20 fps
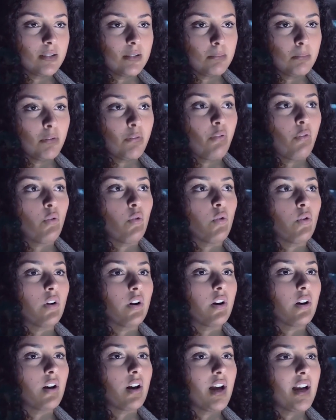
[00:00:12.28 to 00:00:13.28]

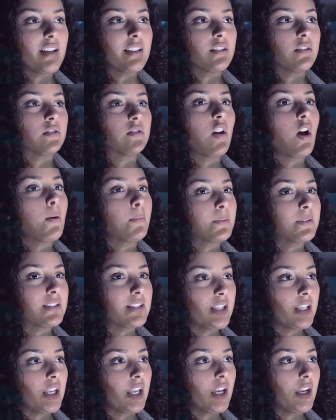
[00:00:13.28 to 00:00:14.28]
before I stop
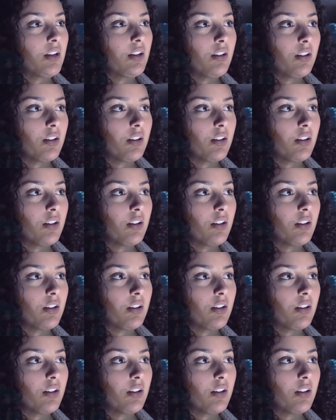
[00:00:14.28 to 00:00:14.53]
sinning